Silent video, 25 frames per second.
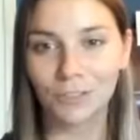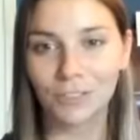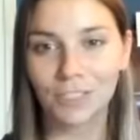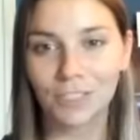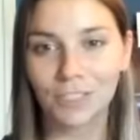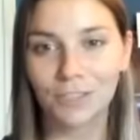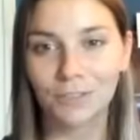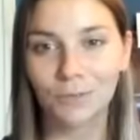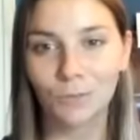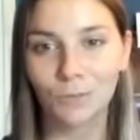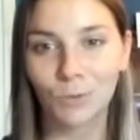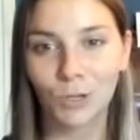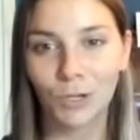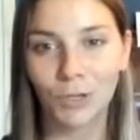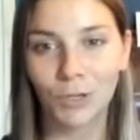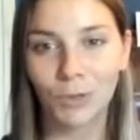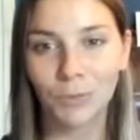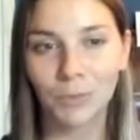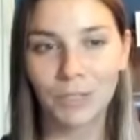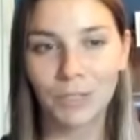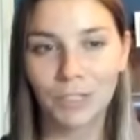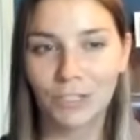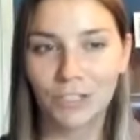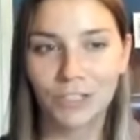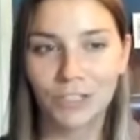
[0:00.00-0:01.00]
receive
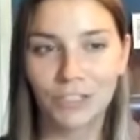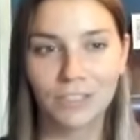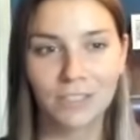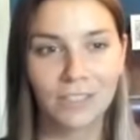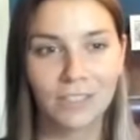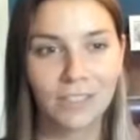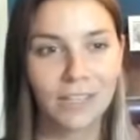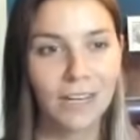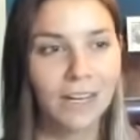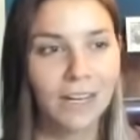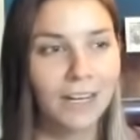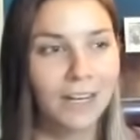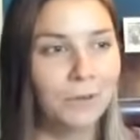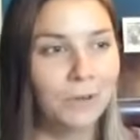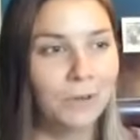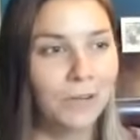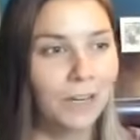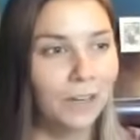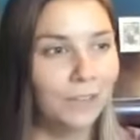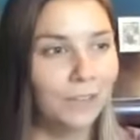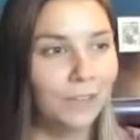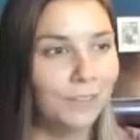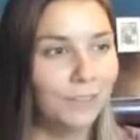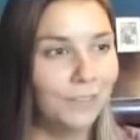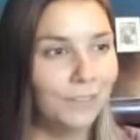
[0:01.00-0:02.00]
more pitches than
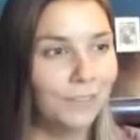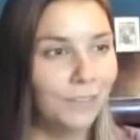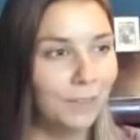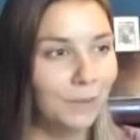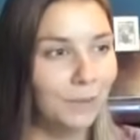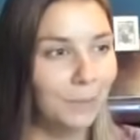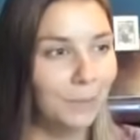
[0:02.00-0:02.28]
anyone else